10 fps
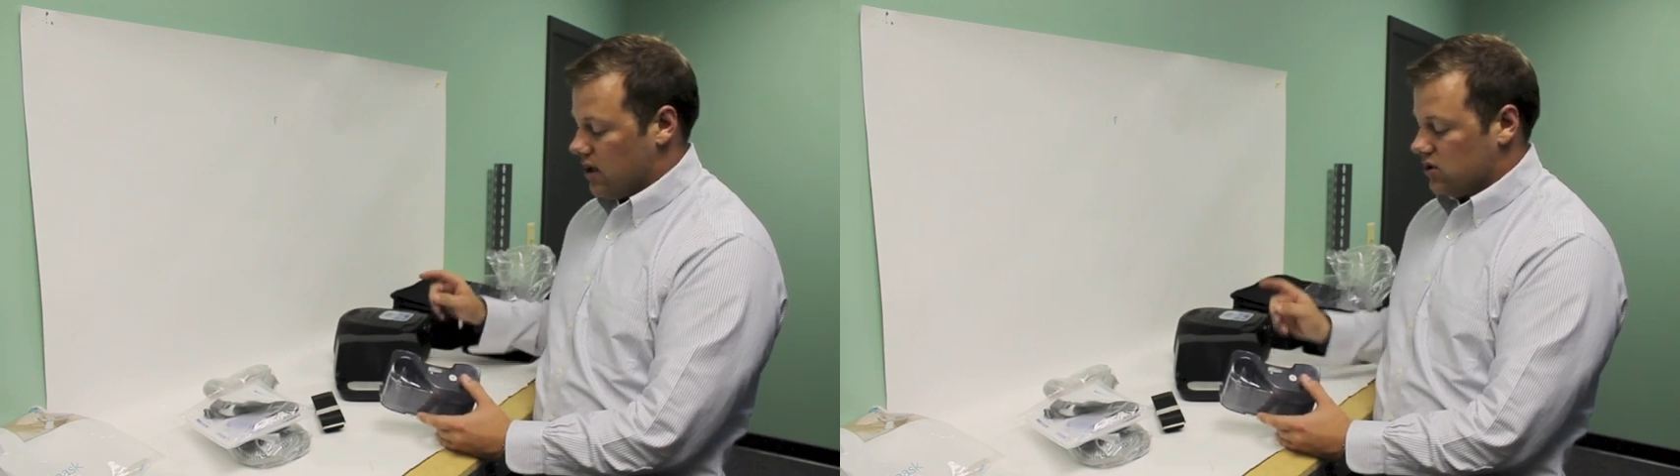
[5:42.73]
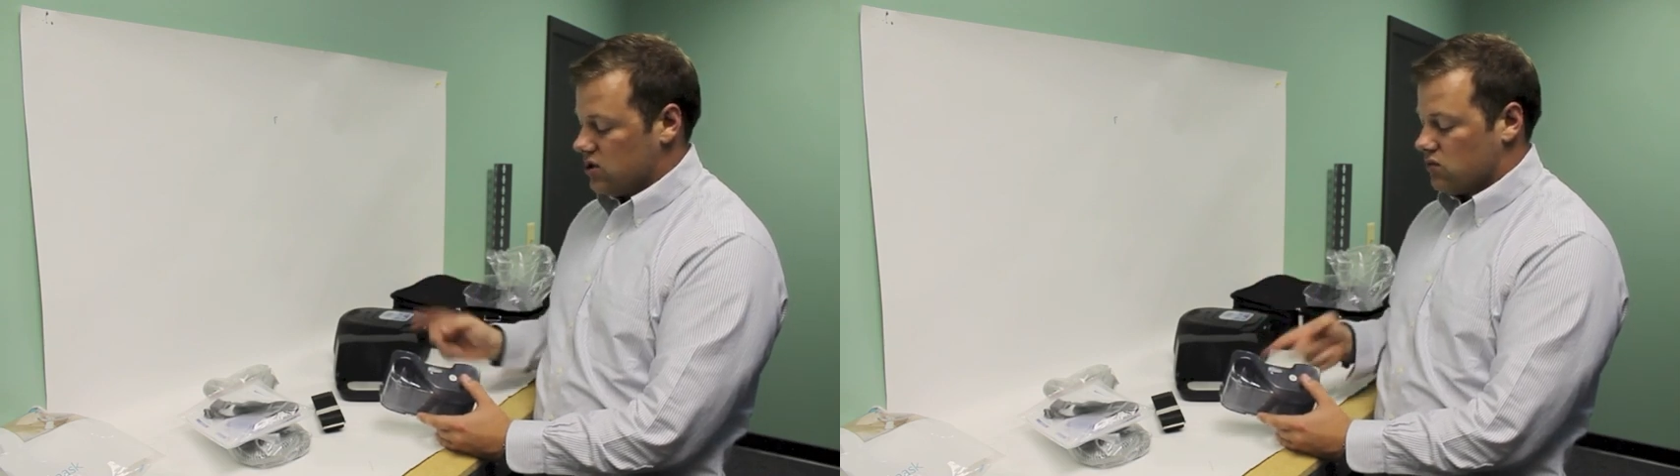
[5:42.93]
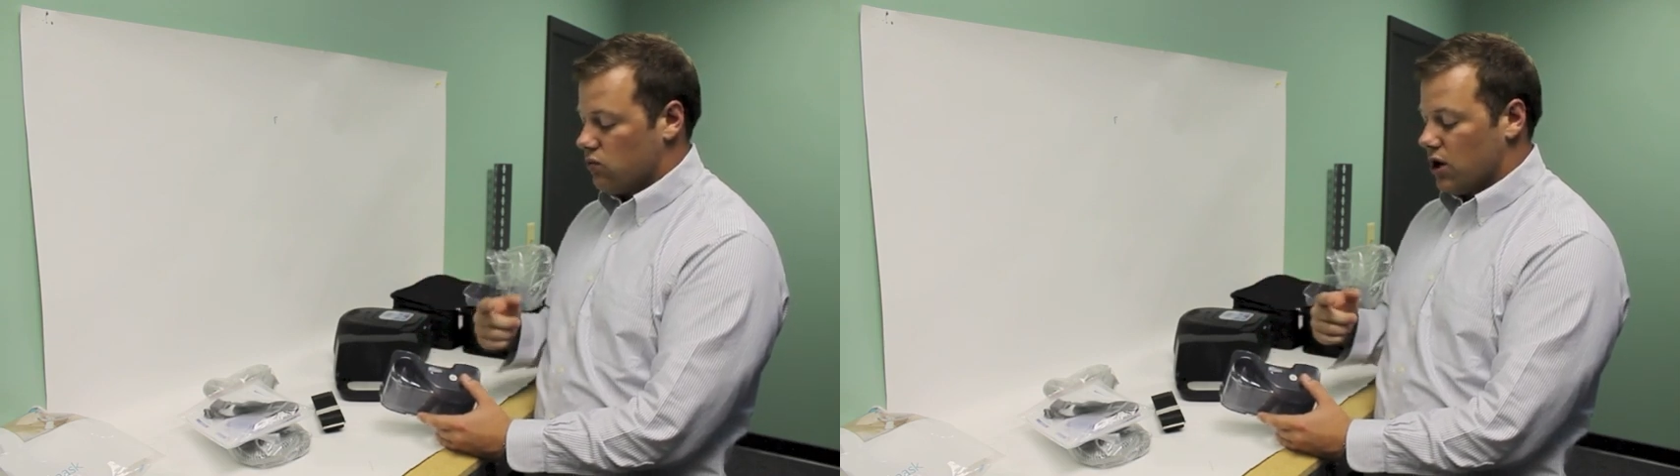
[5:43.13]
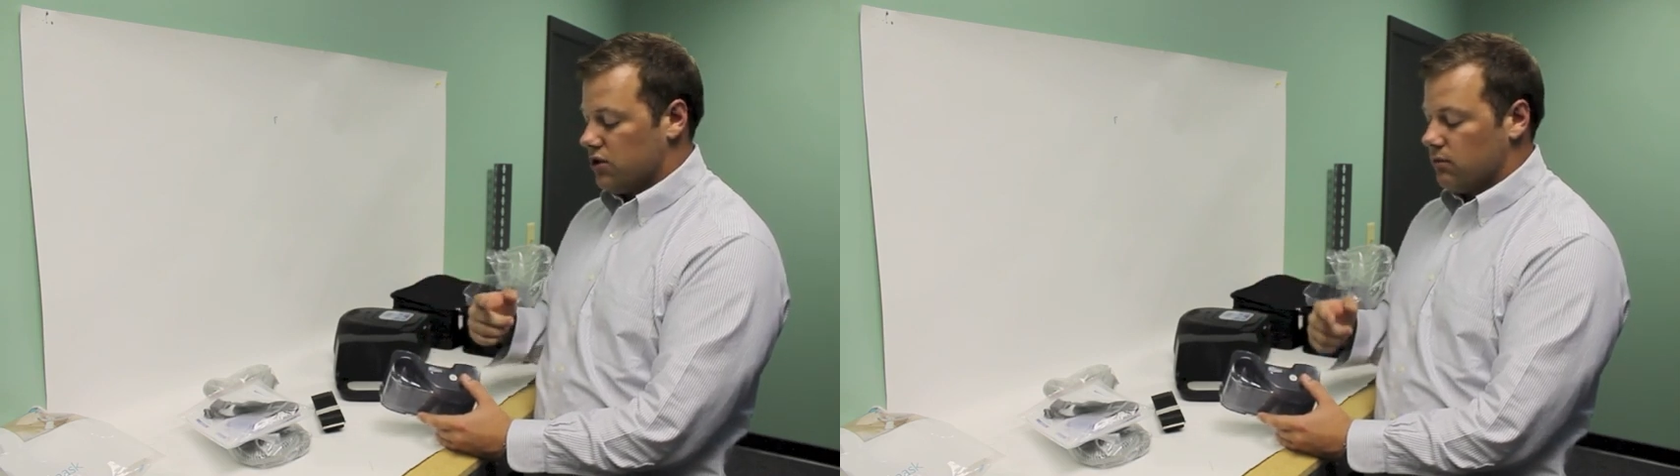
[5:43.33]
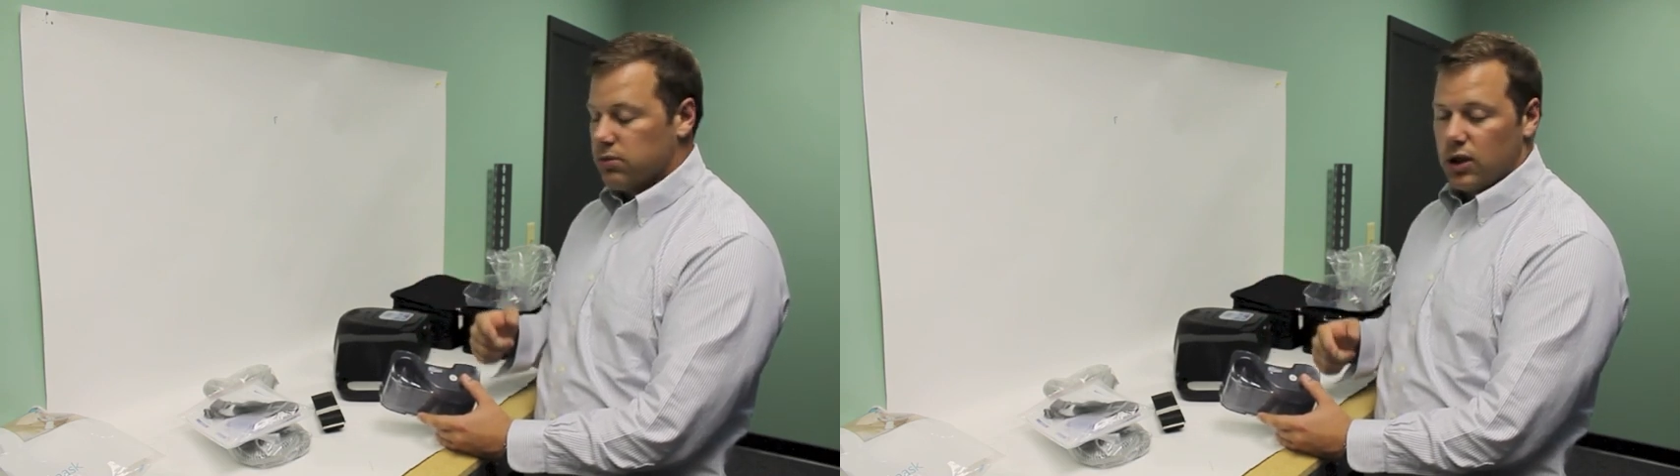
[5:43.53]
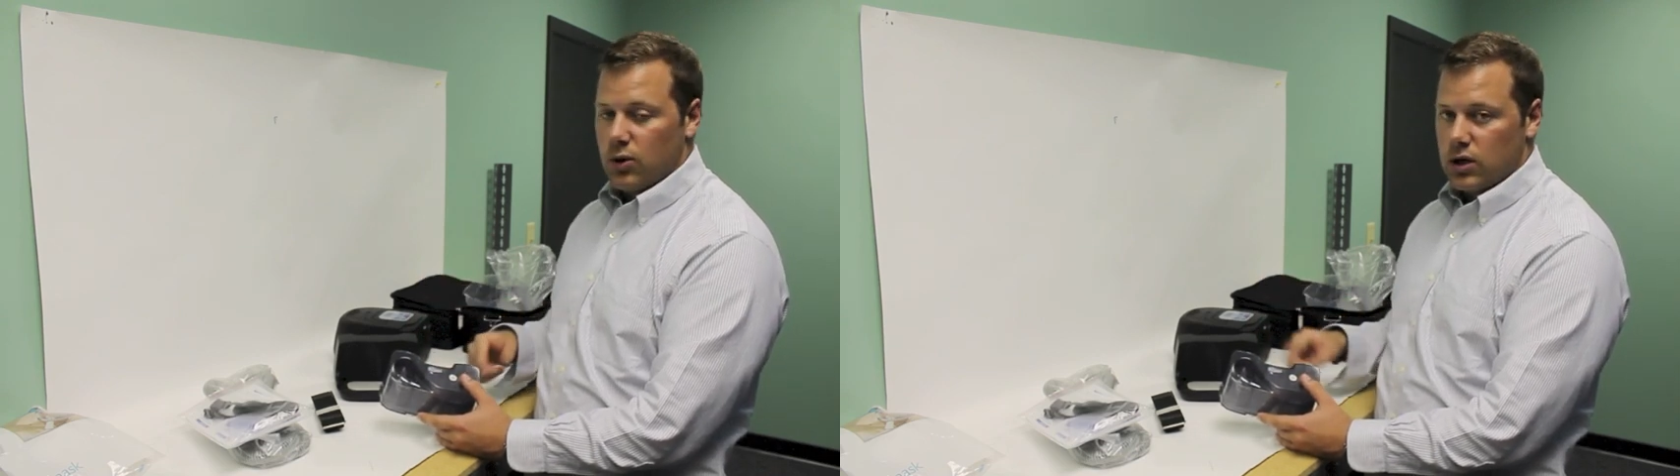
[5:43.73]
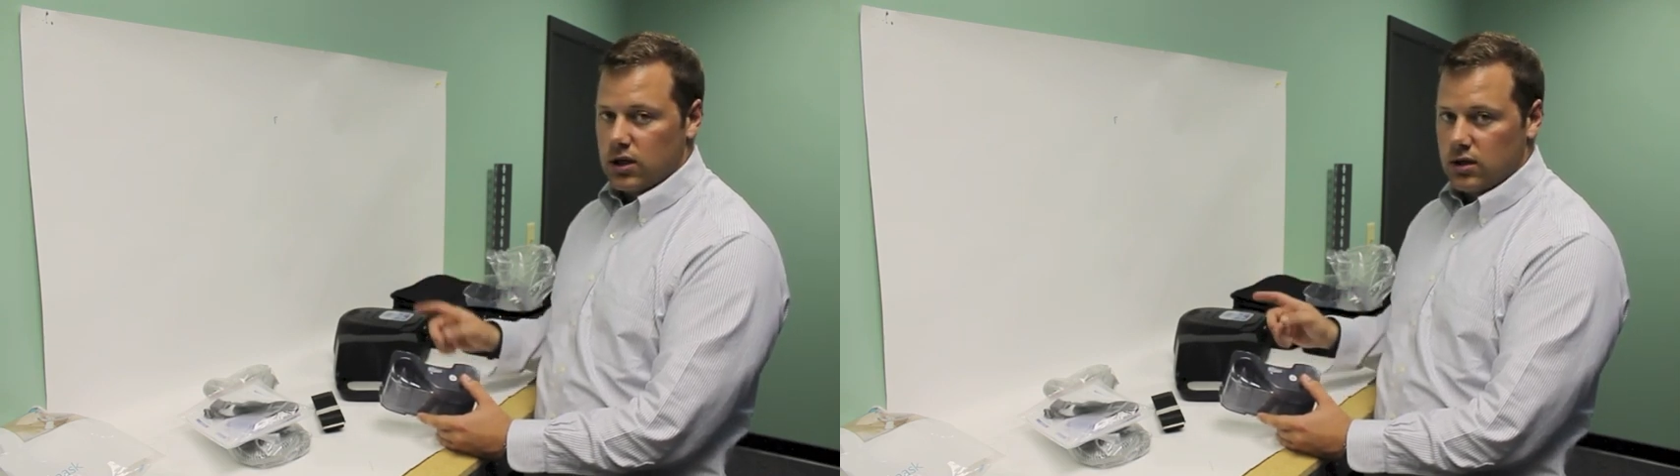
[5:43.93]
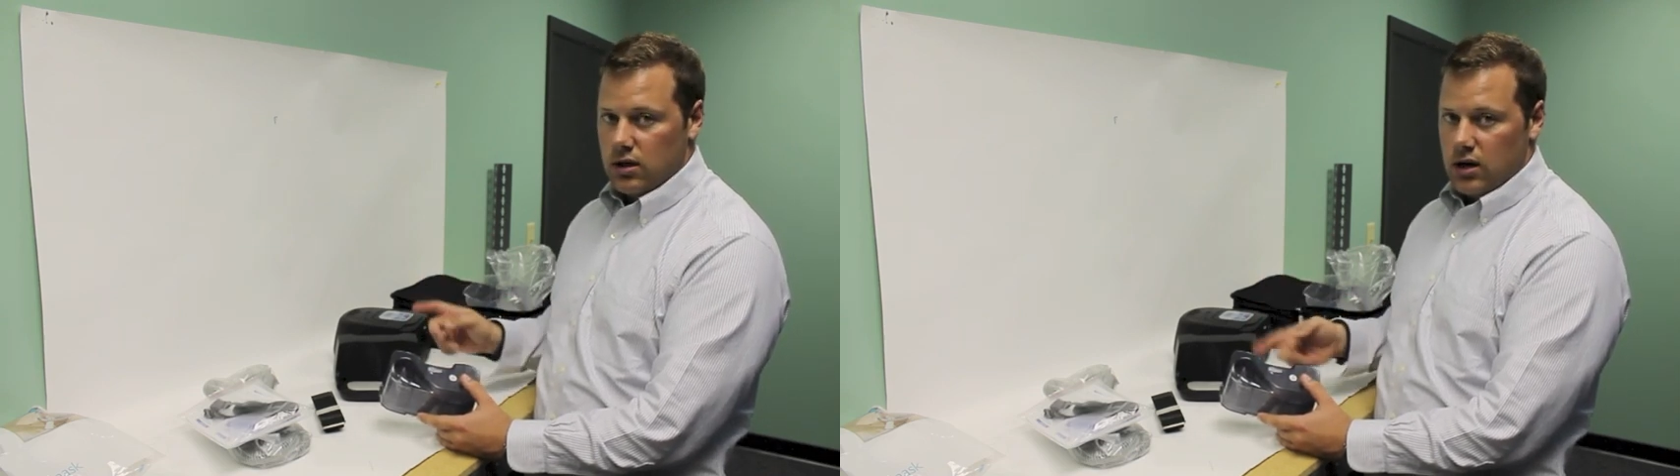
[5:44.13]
then just run the blower